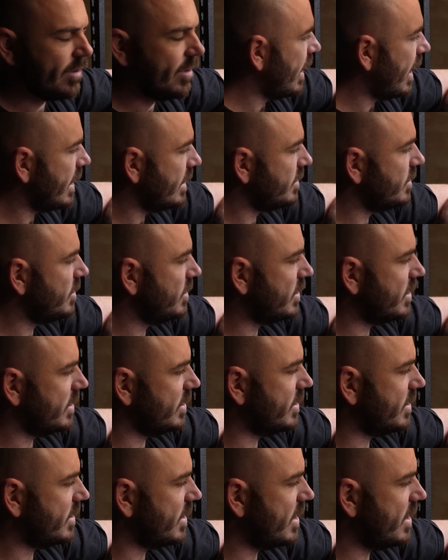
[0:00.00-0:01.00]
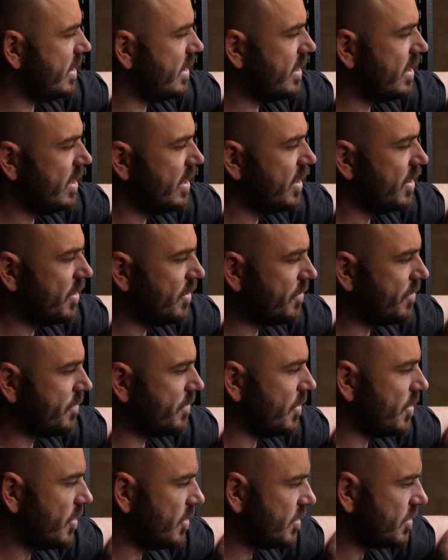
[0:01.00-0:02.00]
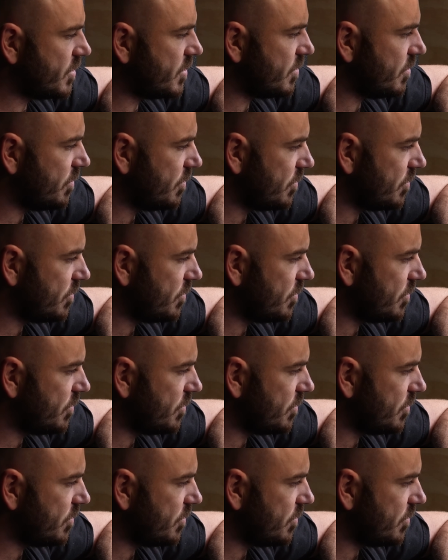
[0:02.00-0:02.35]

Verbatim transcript: As you can see, the first